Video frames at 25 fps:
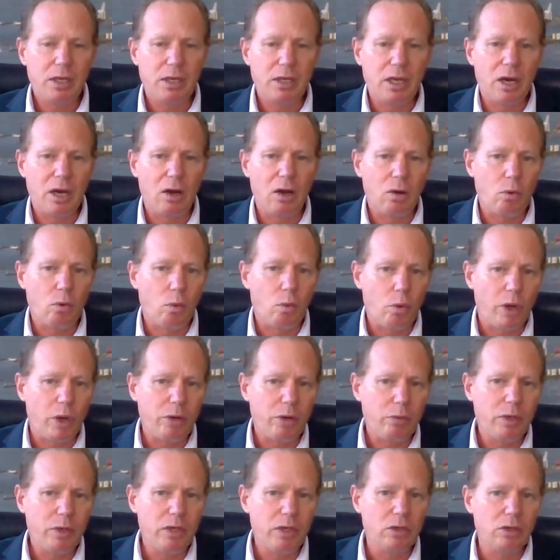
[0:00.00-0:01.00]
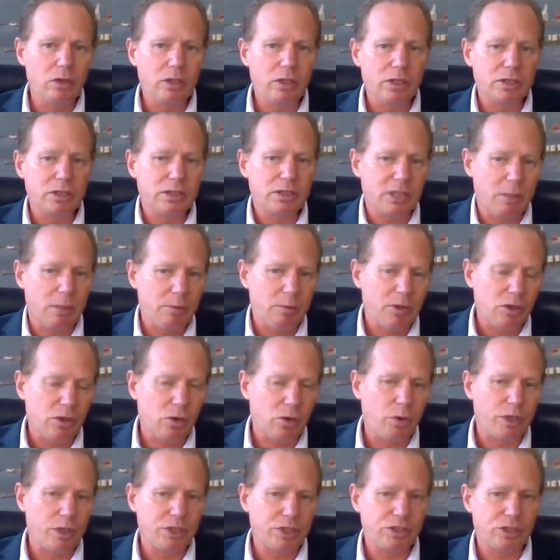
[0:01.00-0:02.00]
Now, when we look at some of
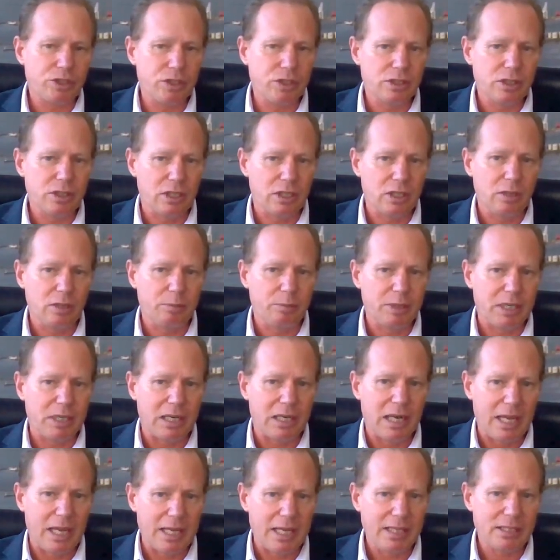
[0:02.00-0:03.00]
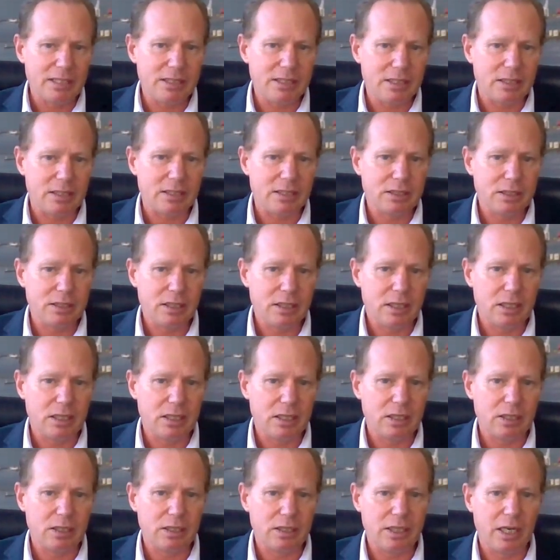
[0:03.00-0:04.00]
the questions a little bit later
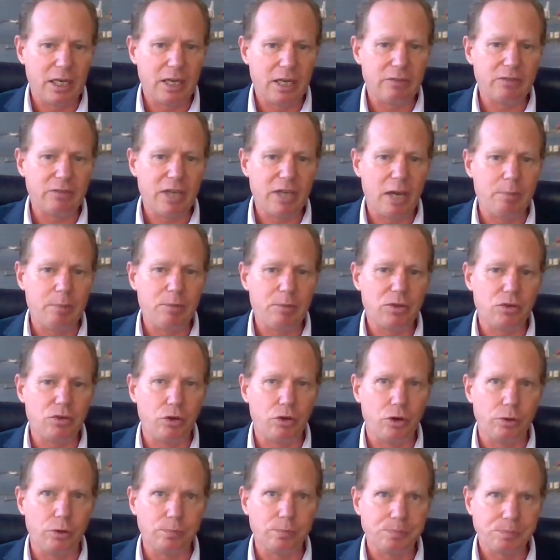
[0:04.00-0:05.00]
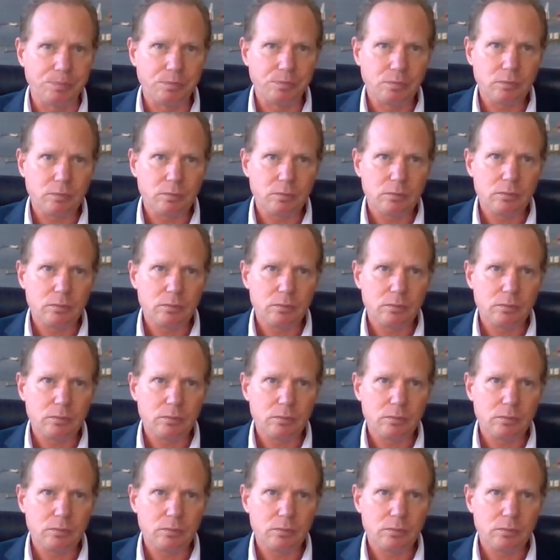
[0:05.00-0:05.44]
uh, that have come through,